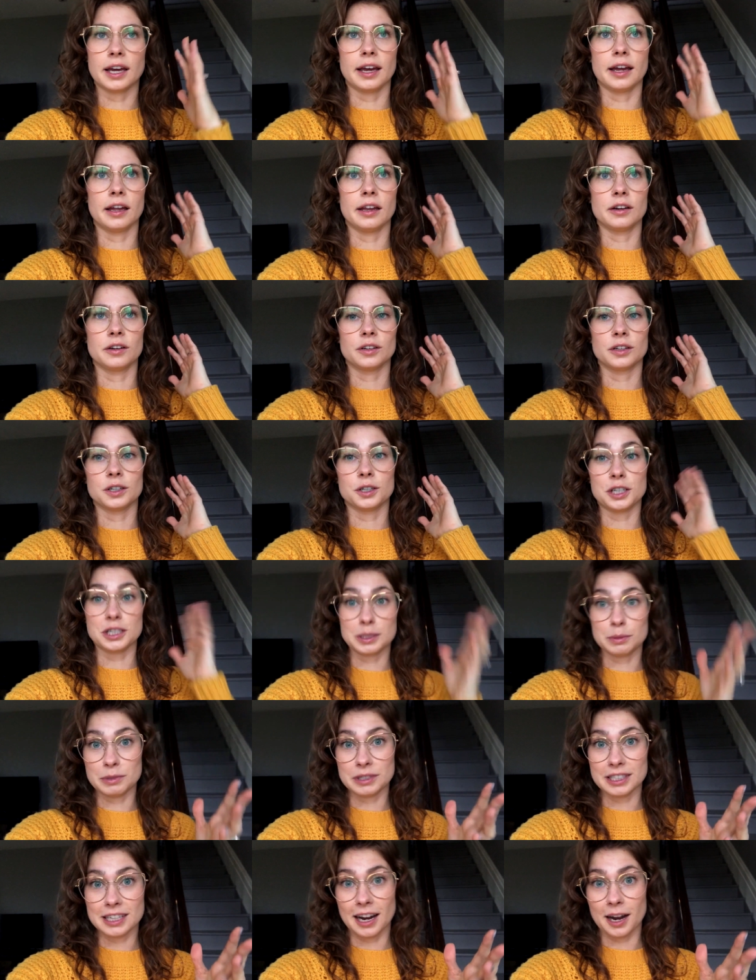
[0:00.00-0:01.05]
and
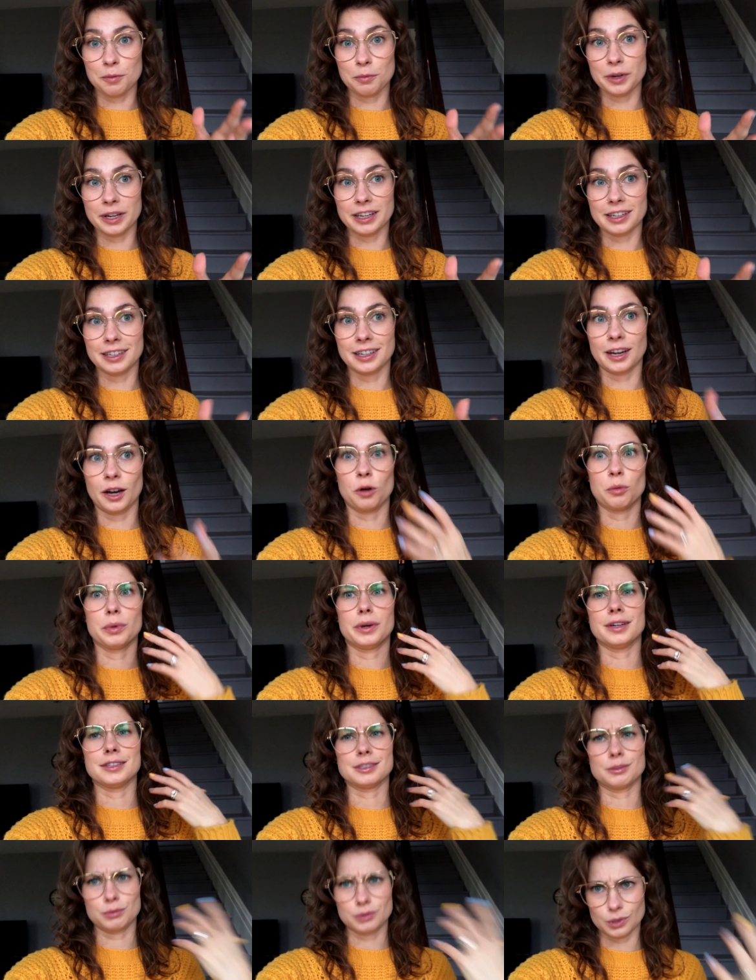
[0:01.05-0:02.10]
Christmas time we didn't go
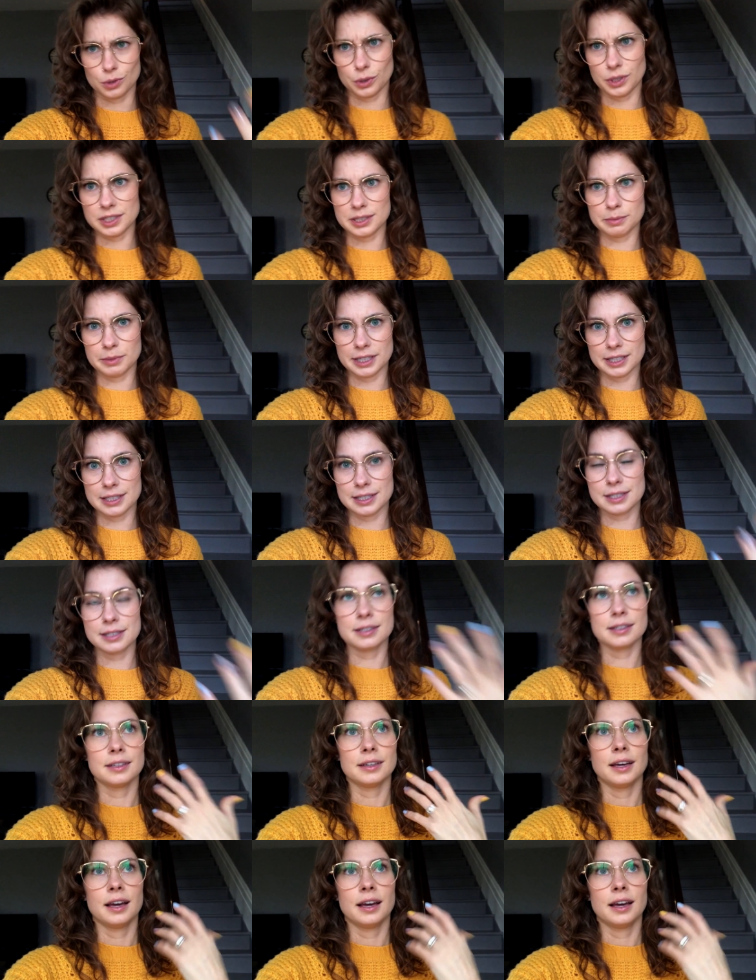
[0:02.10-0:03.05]
because it was Christmas.